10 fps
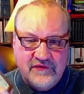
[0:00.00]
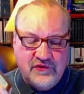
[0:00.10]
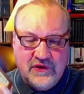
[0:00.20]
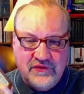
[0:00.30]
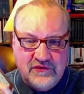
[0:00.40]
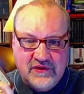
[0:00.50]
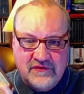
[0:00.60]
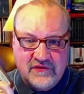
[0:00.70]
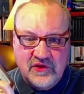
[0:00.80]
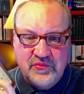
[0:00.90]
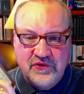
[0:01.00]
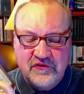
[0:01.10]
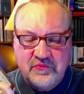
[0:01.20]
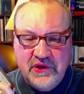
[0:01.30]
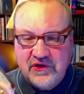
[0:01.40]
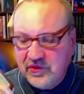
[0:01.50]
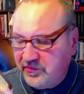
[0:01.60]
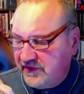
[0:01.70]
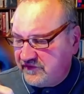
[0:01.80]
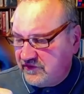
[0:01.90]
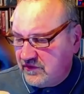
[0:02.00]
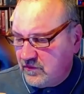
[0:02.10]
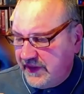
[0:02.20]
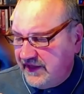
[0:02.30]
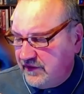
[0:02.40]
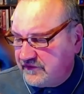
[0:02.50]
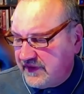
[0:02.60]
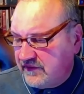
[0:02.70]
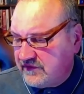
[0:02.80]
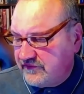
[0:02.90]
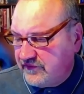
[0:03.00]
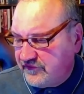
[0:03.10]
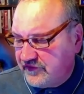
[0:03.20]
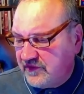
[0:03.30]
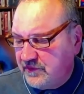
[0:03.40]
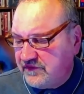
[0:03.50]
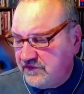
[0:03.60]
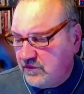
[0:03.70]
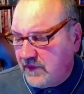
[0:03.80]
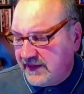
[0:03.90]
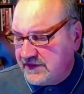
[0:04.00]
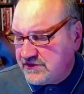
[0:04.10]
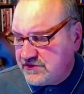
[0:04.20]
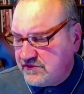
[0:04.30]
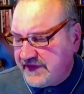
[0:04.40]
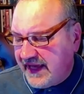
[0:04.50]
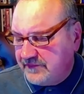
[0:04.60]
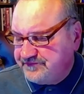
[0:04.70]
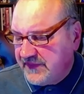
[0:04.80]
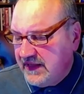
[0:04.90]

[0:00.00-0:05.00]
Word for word: if you have it as a computer speaker plus your radio sounds if for some reason you wanted to do that.